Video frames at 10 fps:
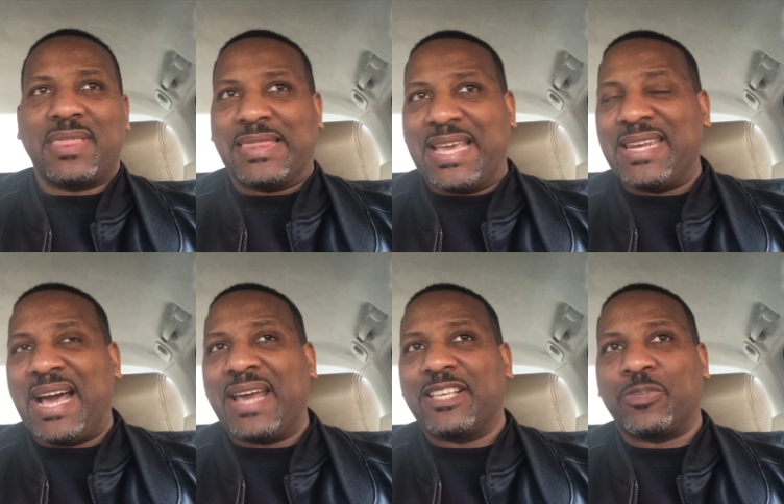they
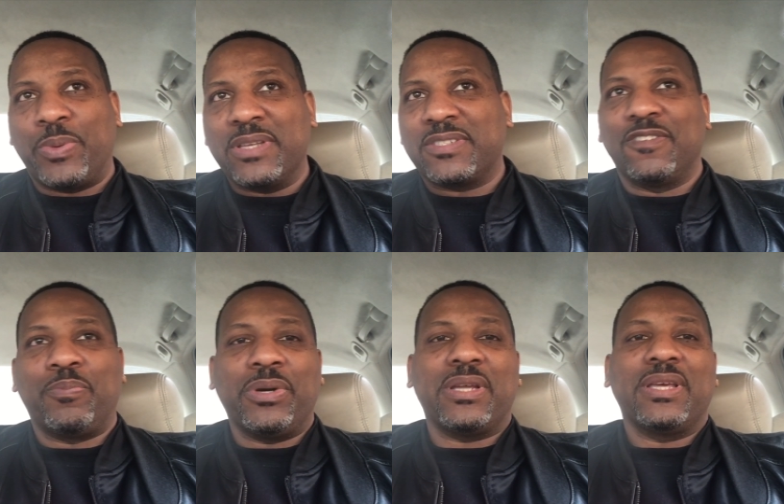not
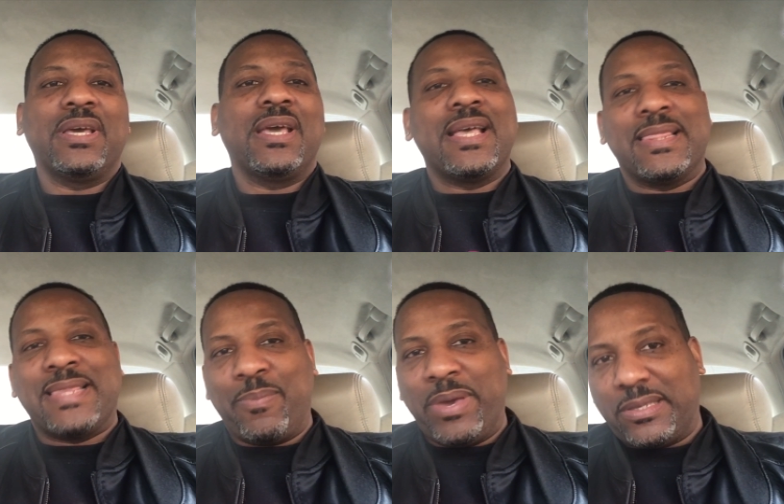expensive, but
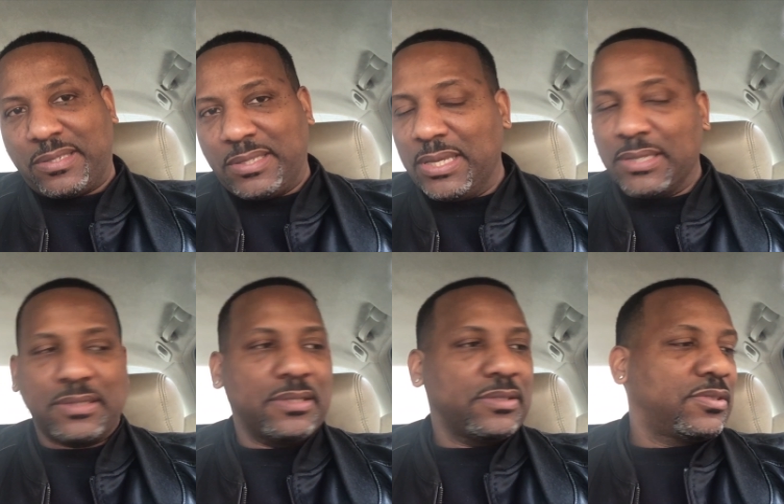they make
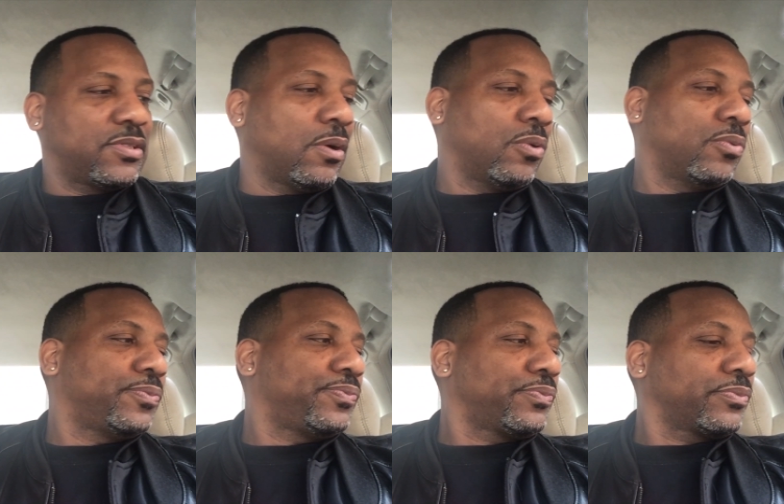sense. So
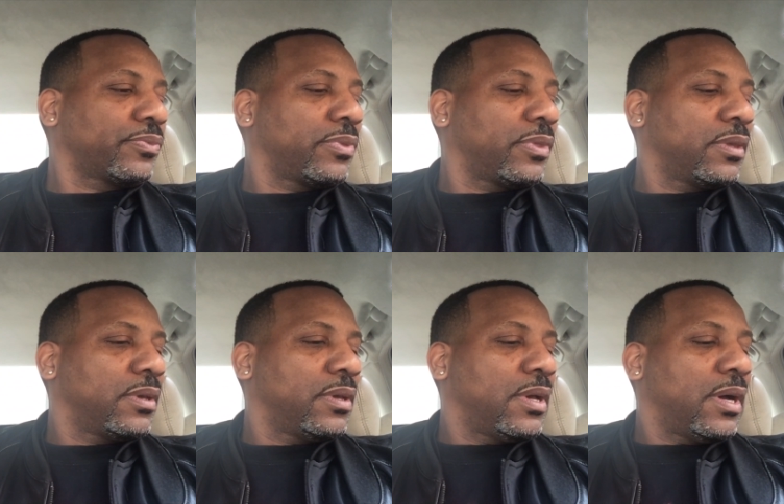
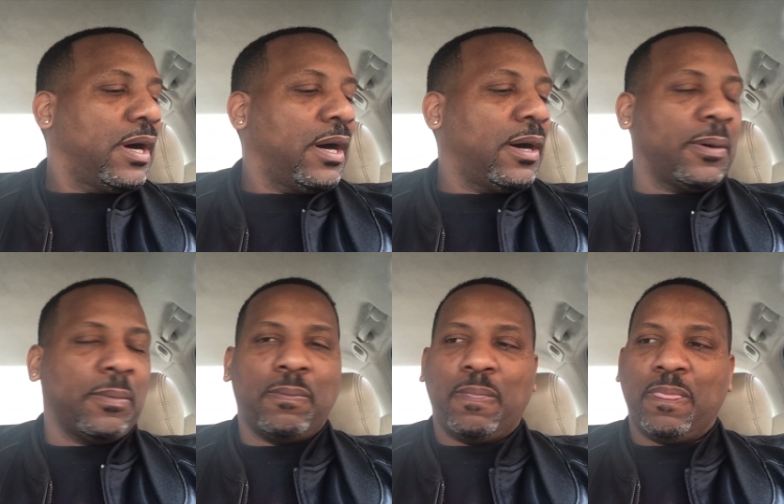
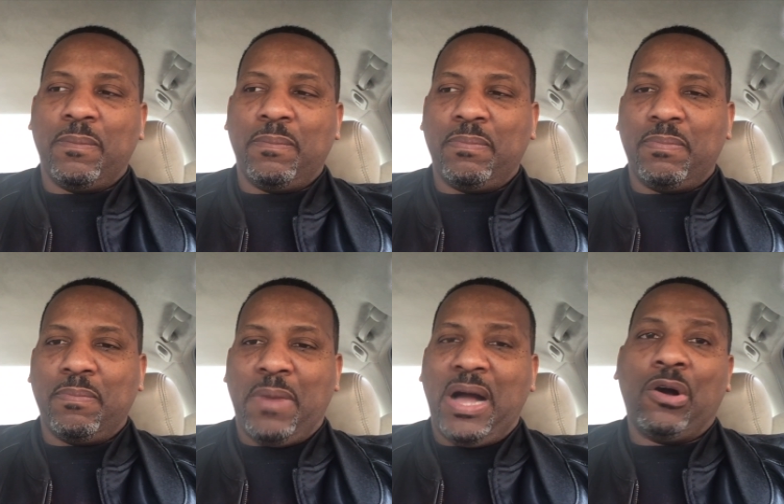
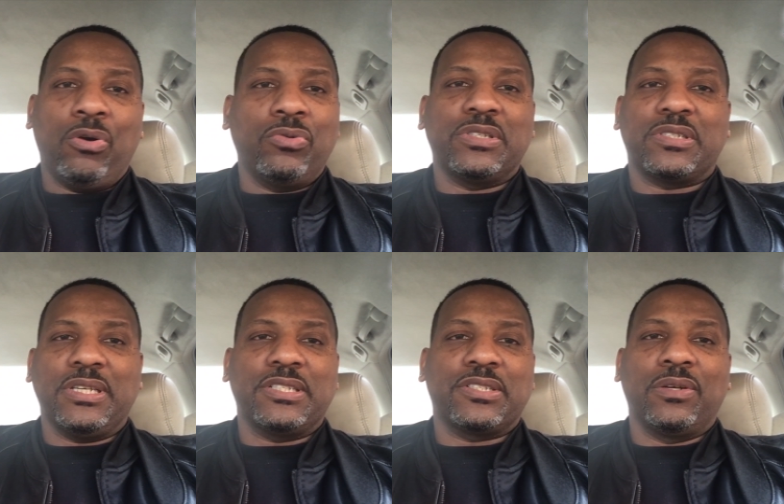my whole
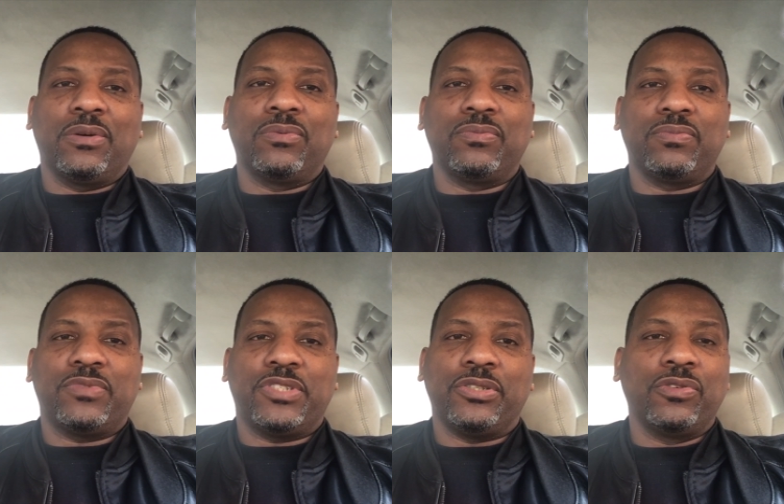decision on
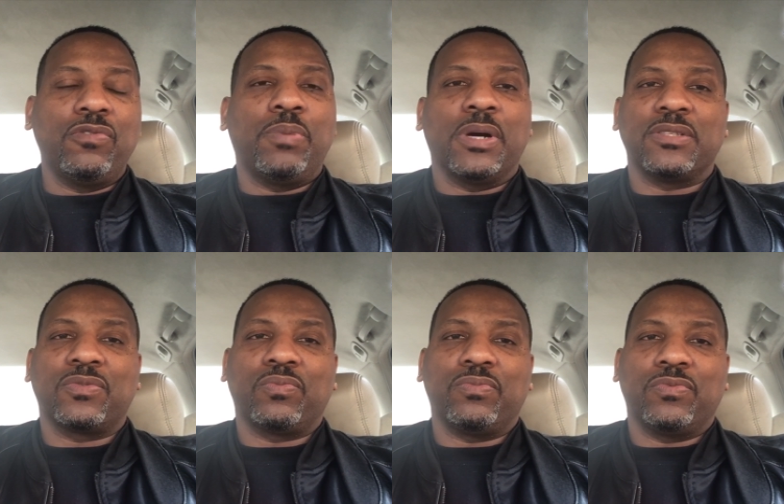to do
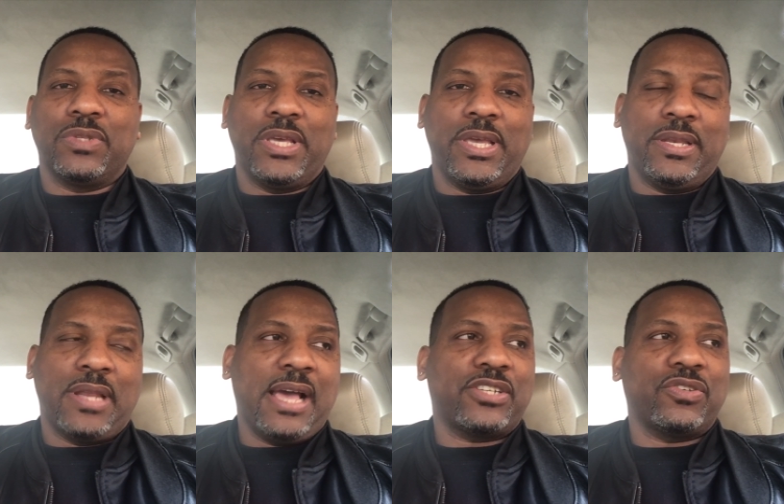buttons in
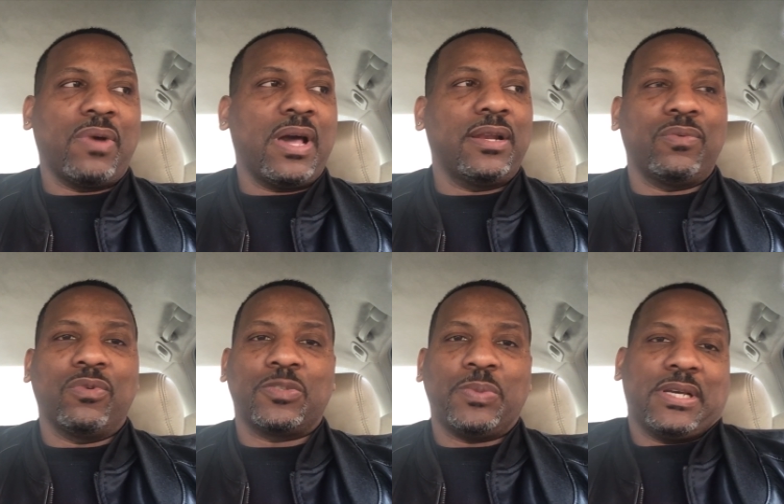actuality
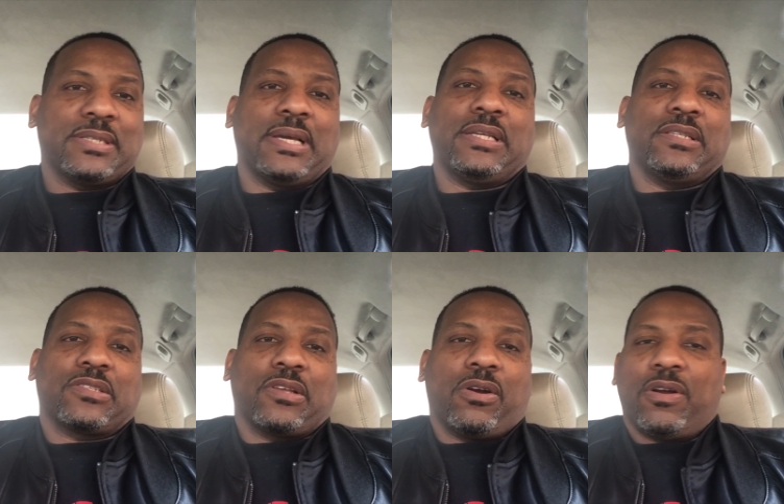was because I didn't
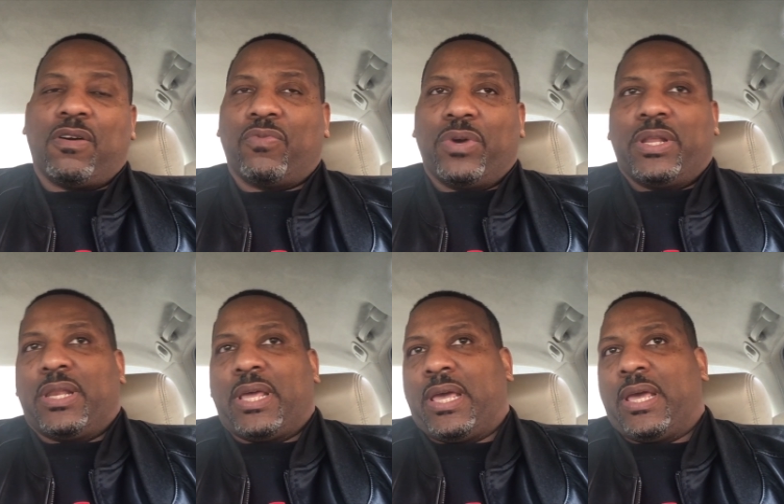start off with
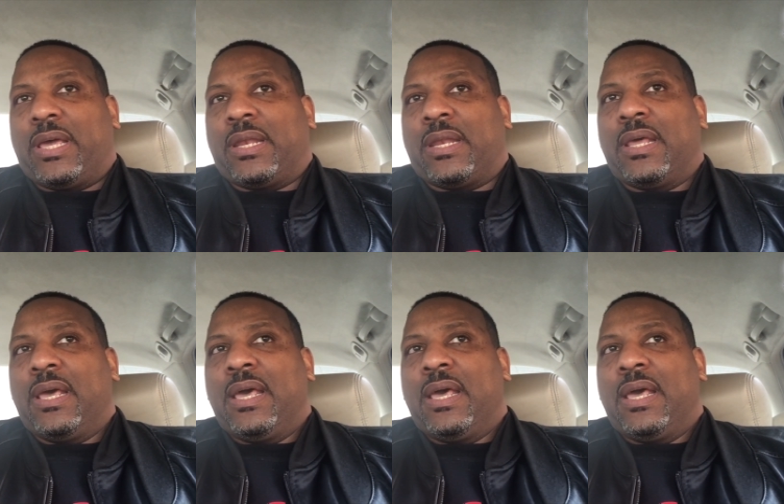it, and